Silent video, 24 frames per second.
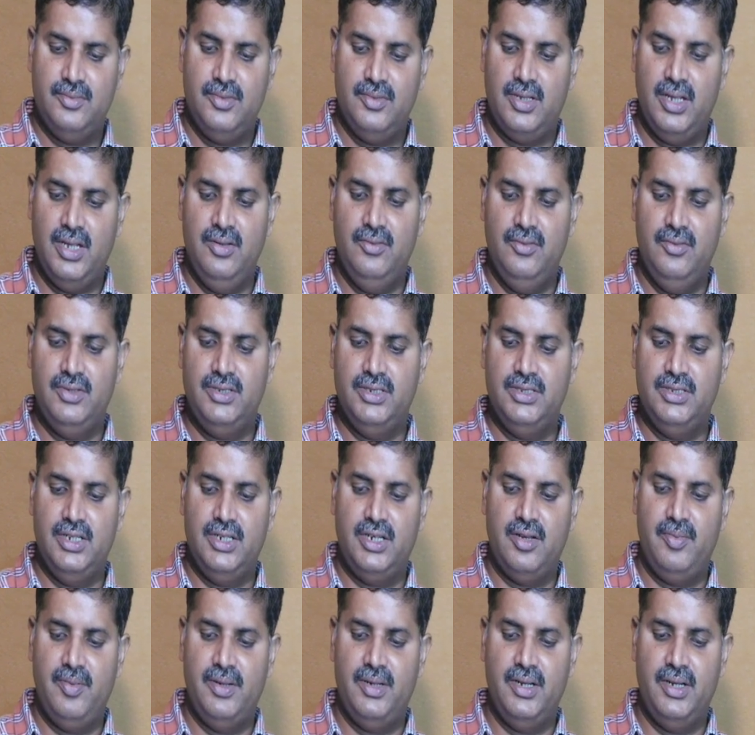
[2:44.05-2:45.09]
Okay, which is
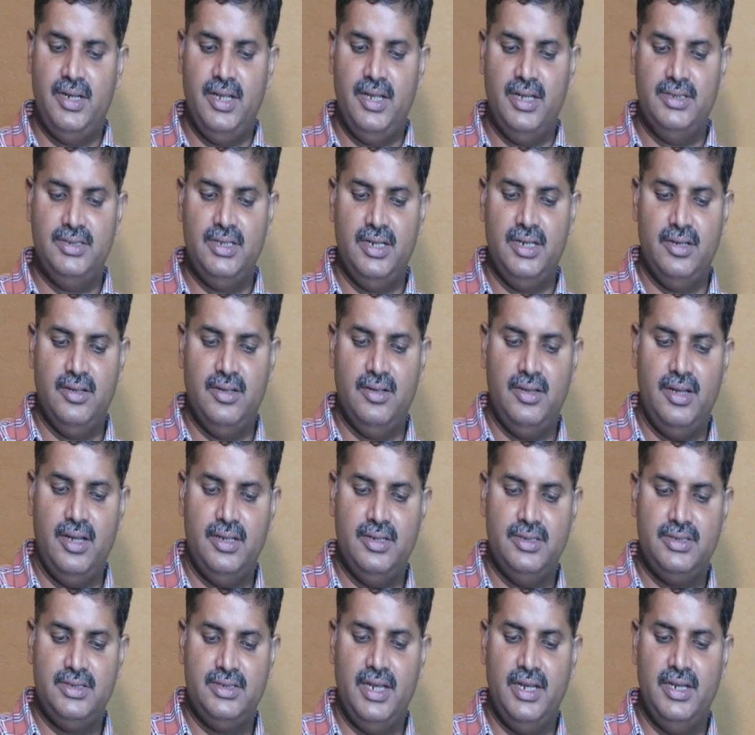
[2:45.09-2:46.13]
interpreted as an
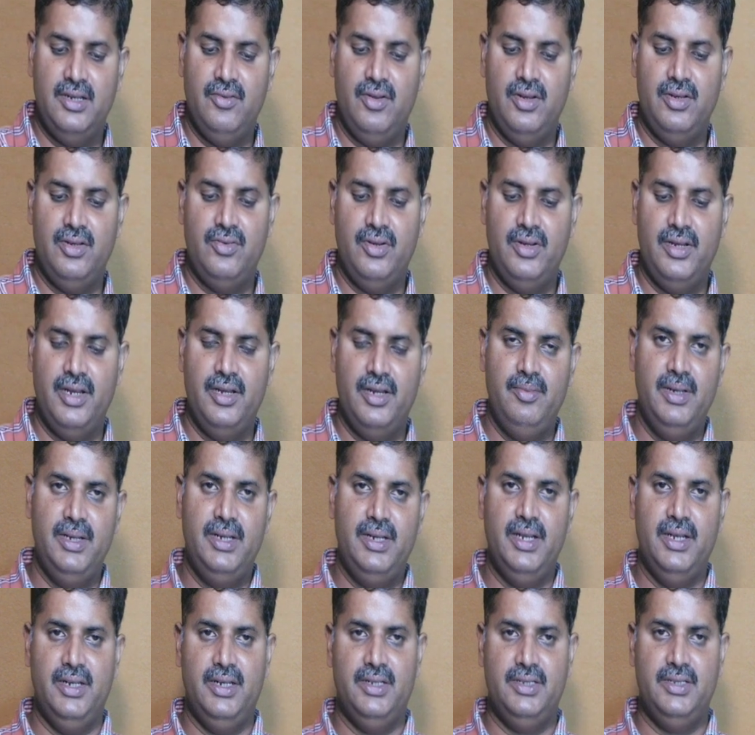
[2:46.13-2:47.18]
unsigned 128 bit
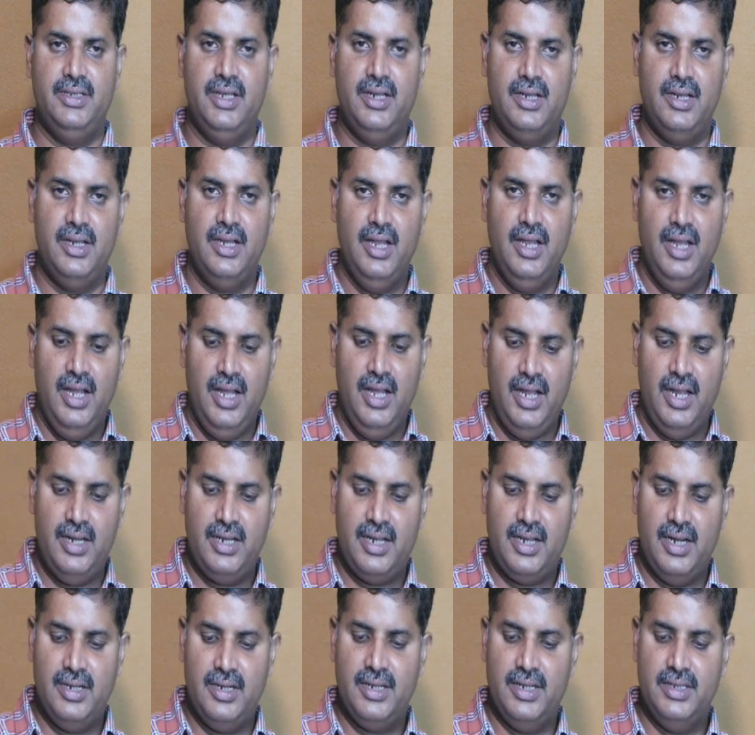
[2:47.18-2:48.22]
integer and
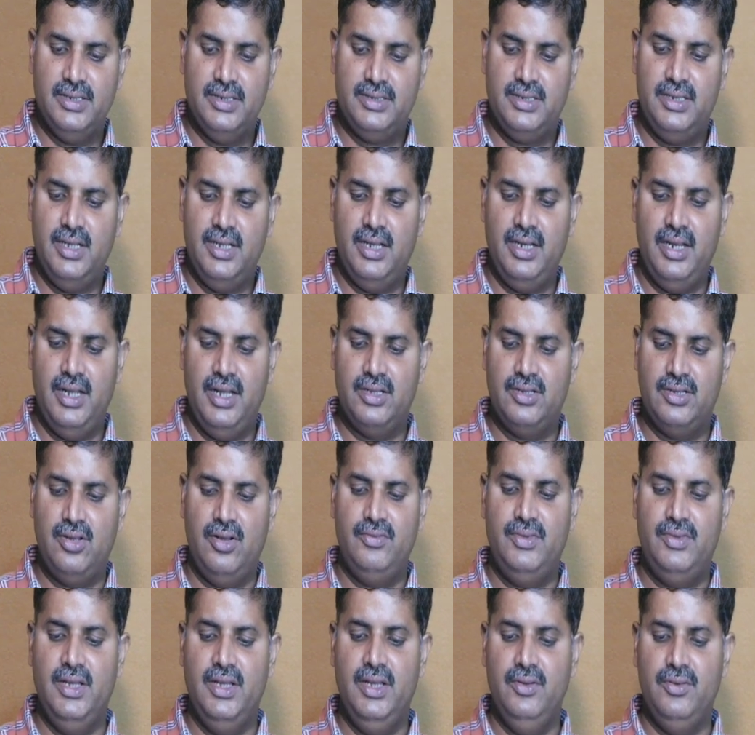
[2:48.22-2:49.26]
contains the length
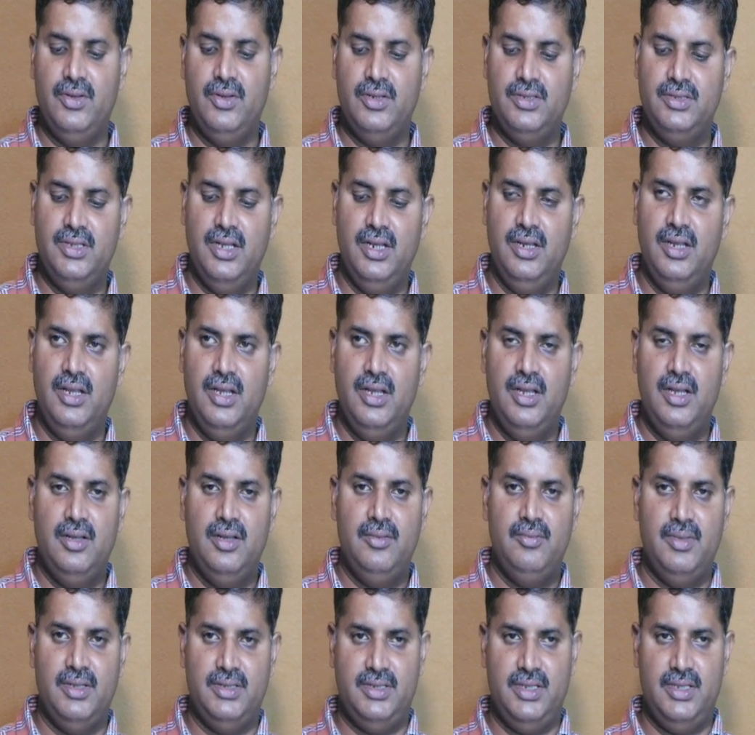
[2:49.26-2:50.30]
of the original
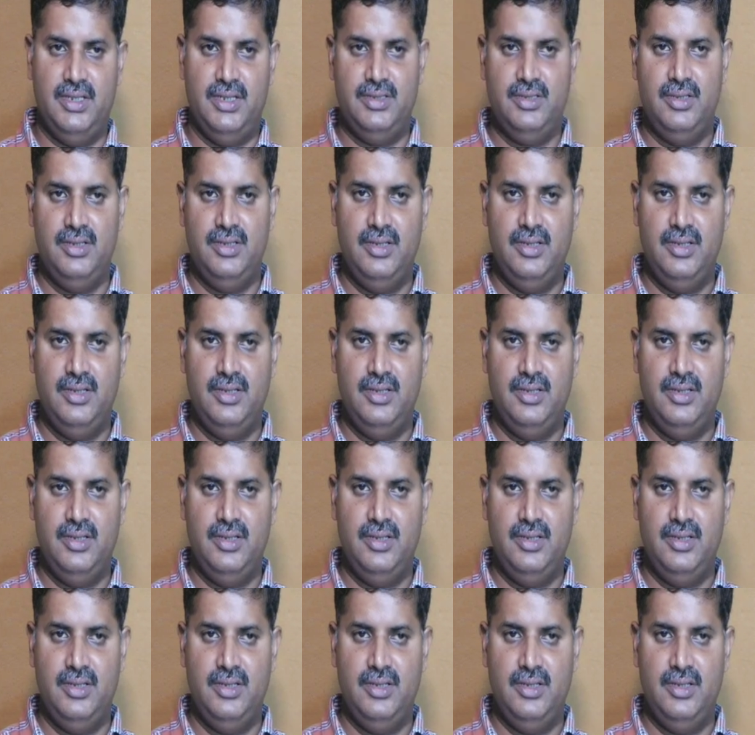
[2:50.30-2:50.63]
message